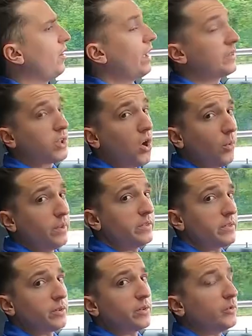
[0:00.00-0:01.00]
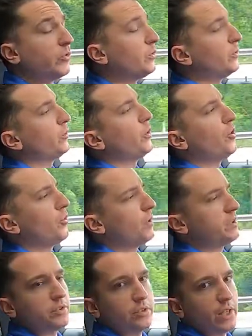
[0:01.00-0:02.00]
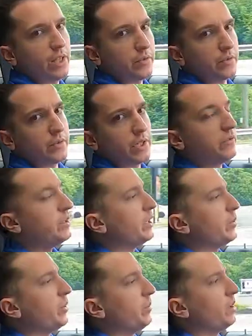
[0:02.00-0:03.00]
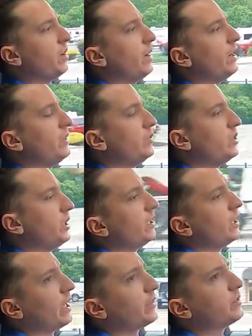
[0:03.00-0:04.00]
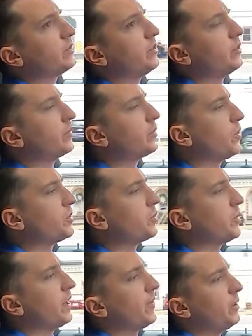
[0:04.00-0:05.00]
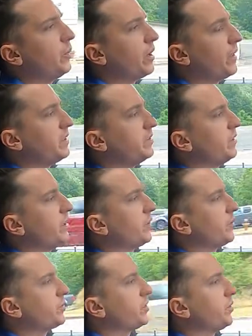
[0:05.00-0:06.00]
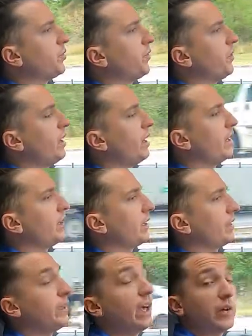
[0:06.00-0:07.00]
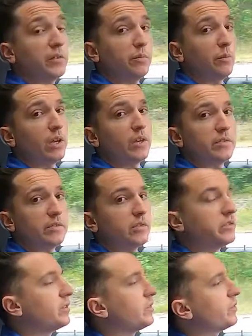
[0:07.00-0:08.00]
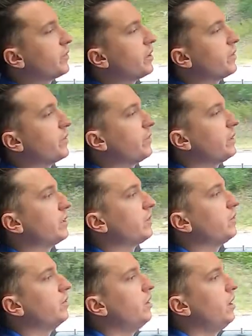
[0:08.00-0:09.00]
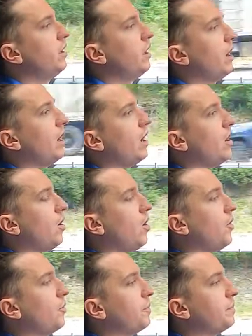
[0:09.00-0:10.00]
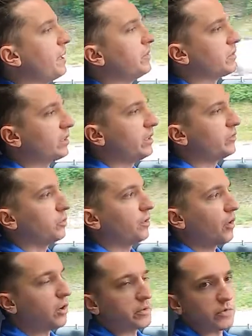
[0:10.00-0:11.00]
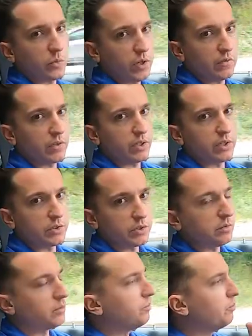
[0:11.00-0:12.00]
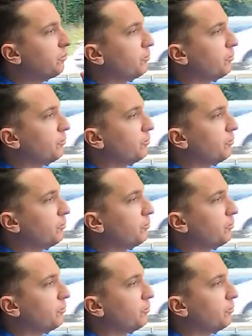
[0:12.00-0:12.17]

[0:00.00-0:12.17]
Now, as always, there's so much standard safety equipment on a GLS. You're, of course, with every one of these vehicles going to find like the active brake assist in the front of the vehicle, uh, all basically sort of our suite of collision